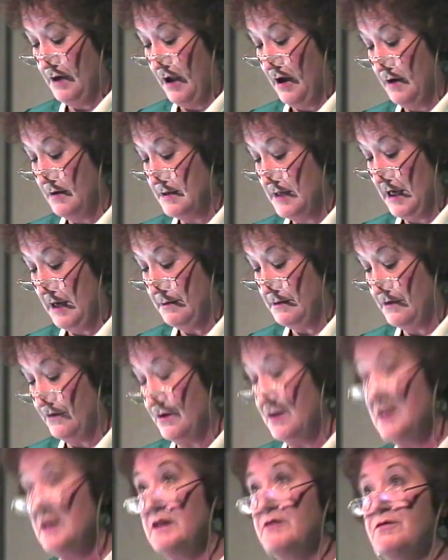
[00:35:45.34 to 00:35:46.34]
and
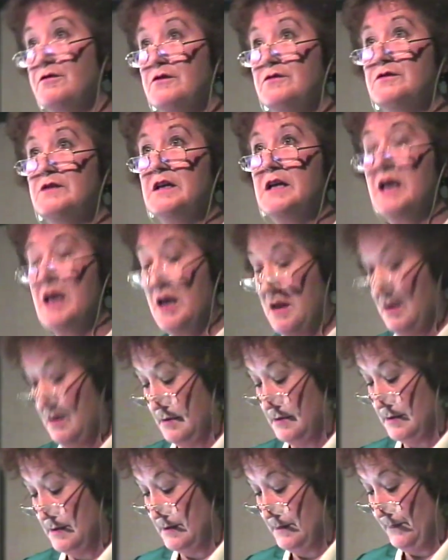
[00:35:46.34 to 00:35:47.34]
videotapes for nearly 50
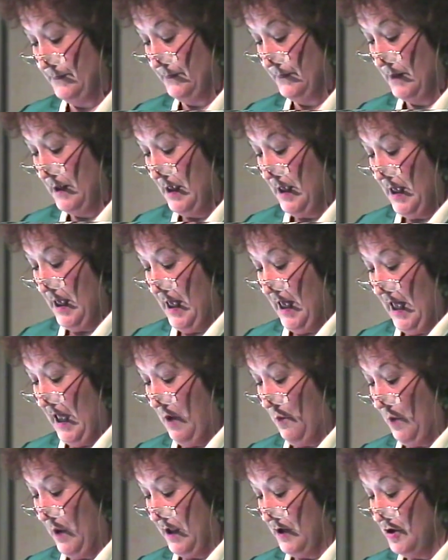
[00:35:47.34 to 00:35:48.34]
years.
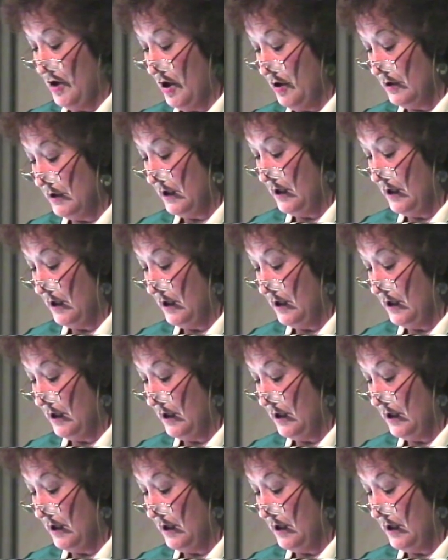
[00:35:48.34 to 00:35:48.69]
And we are